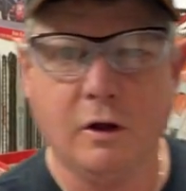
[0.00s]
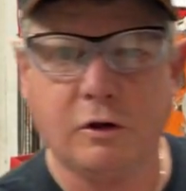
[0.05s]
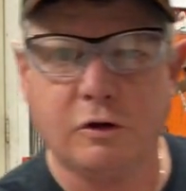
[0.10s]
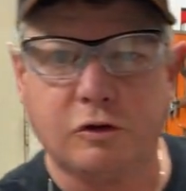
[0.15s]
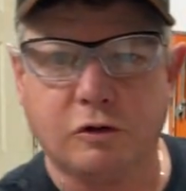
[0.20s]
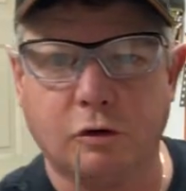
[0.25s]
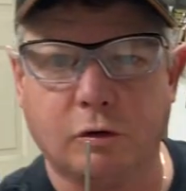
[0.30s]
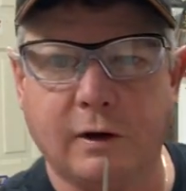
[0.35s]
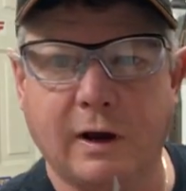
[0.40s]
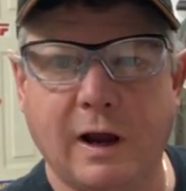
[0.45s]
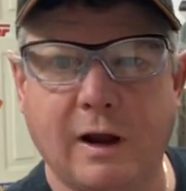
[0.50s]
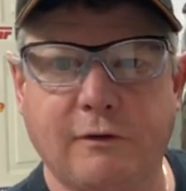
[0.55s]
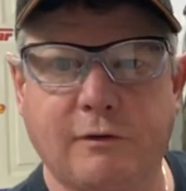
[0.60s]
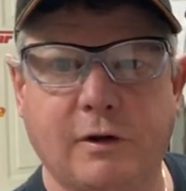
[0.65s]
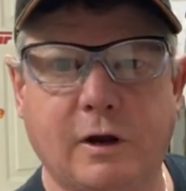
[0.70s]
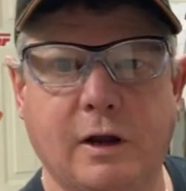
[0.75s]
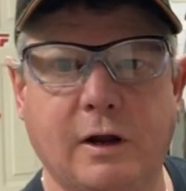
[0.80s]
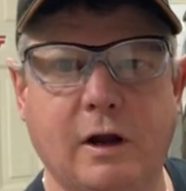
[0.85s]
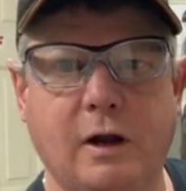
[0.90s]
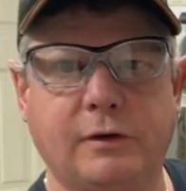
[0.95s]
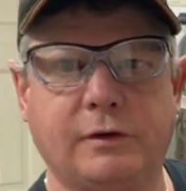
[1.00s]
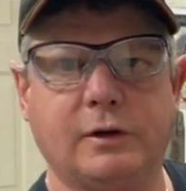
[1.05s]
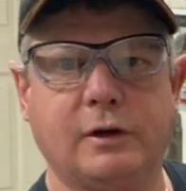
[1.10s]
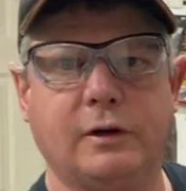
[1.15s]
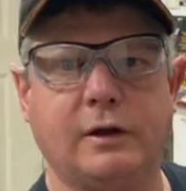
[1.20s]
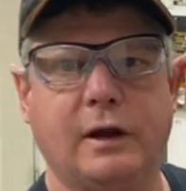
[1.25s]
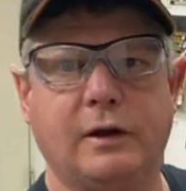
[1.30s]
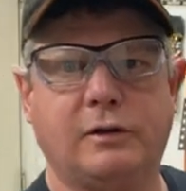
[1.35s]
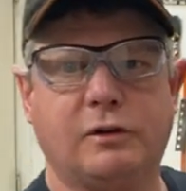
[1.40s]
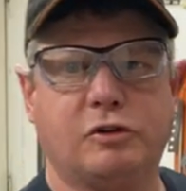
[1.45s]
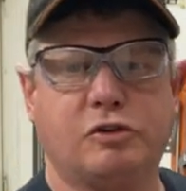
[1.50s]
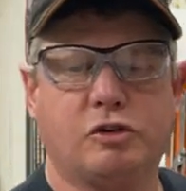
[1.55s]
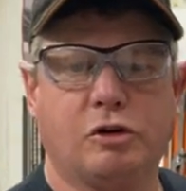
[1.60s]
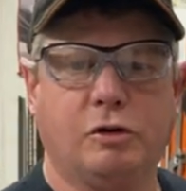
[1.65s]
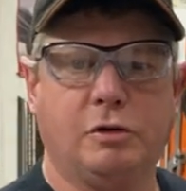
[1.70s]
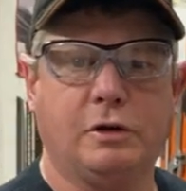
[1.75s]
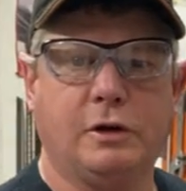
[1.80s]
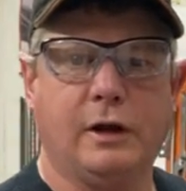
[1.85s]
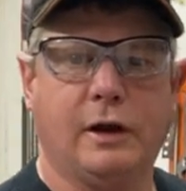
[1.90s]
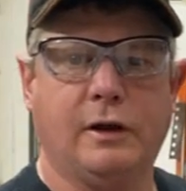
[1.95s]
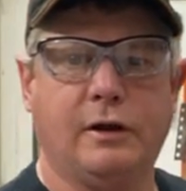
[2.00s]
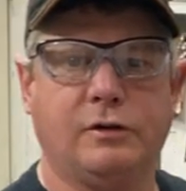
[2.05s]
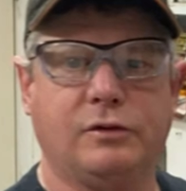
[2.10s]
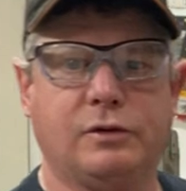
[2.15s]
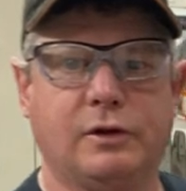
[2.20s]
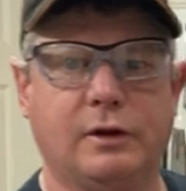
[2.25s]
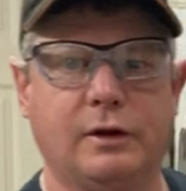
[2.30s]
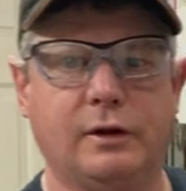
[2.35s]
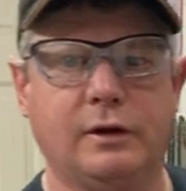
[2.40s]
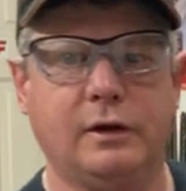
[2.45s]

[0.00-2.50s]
Sorry I haven't gone out there yet to show you guys